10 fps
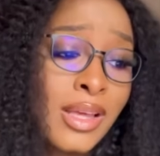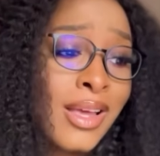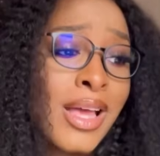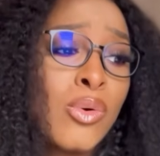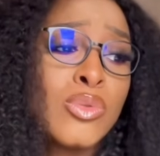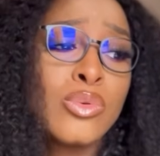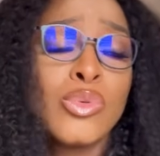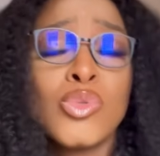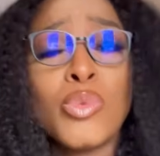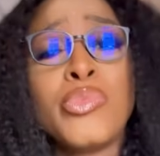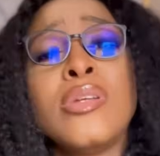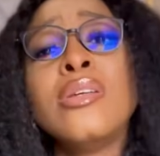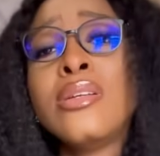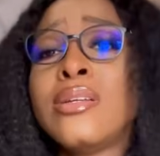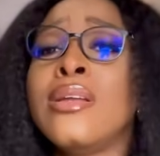I want to go shopping.
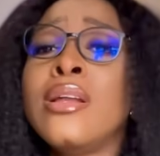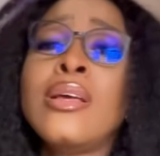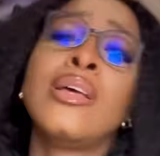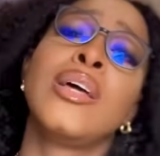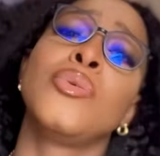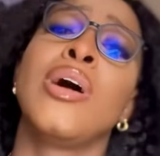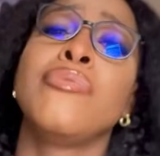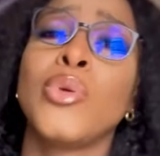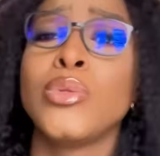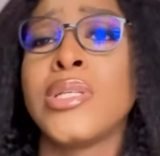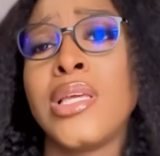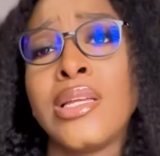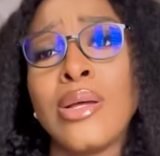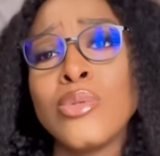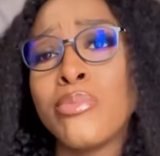I don't have clothes
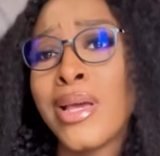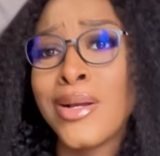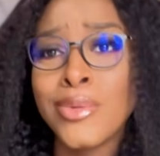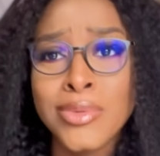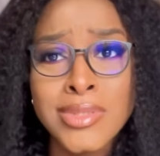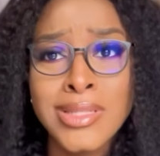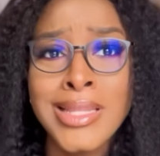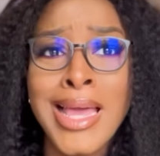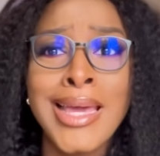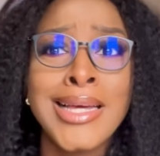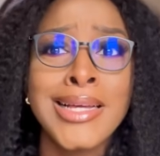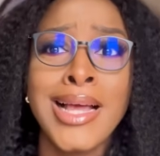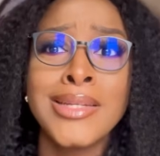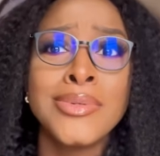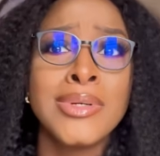again. I want to buy clothes. Like,
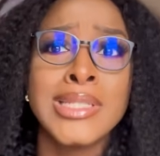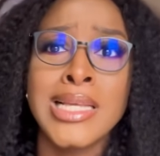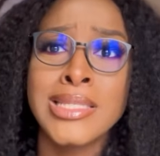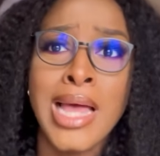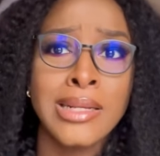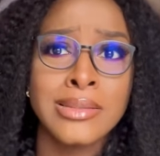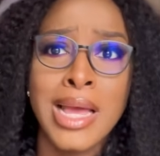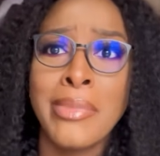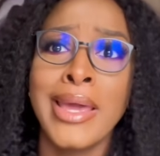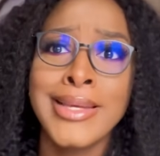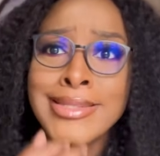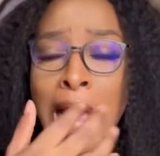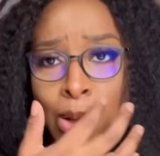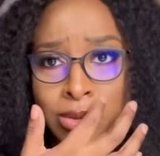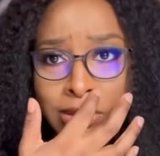I don't understand. Am I a
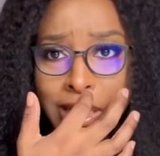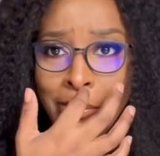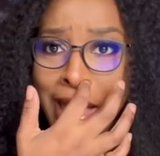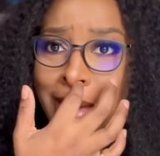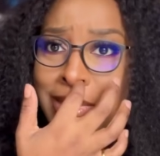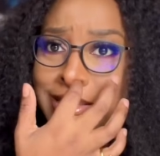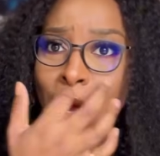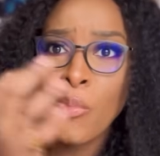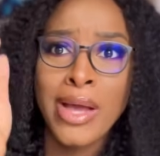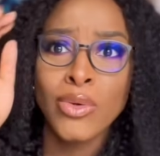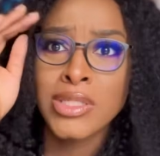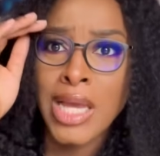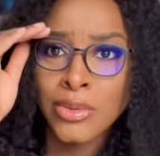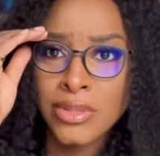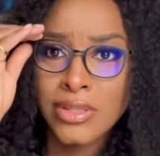child? Is that woman your
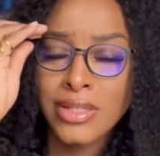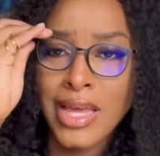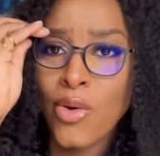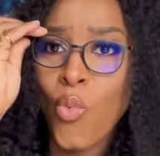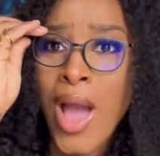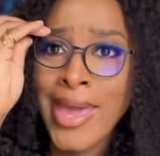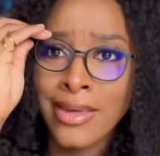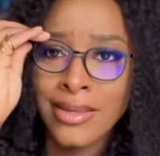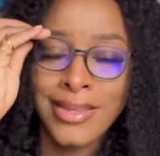child? Like, why?